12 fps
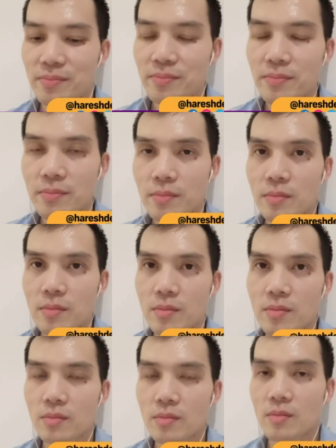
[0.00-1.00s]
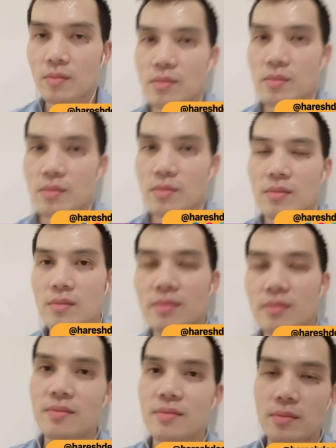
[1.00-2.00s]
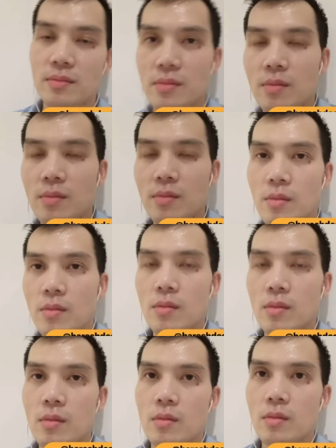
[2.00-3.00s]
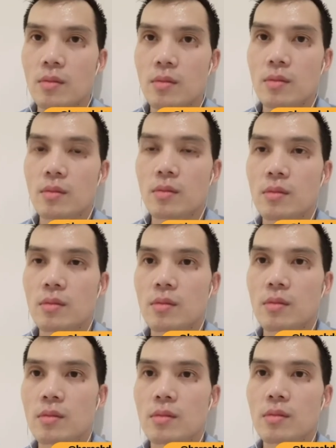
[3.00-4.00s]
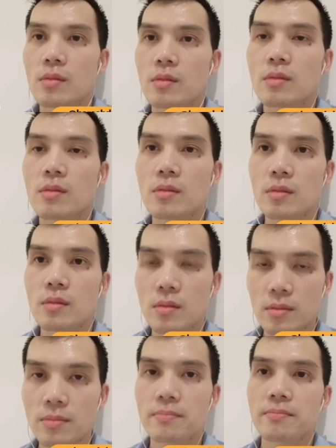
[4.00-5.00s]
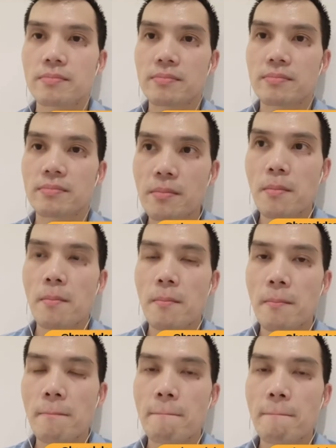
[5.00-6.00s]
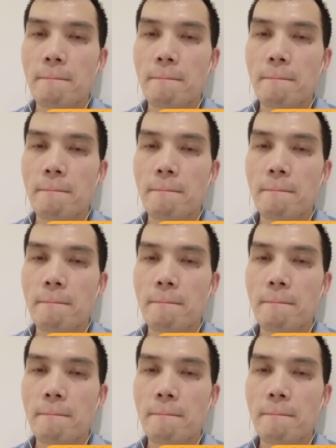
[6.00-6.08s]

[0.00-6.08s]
(not speaking)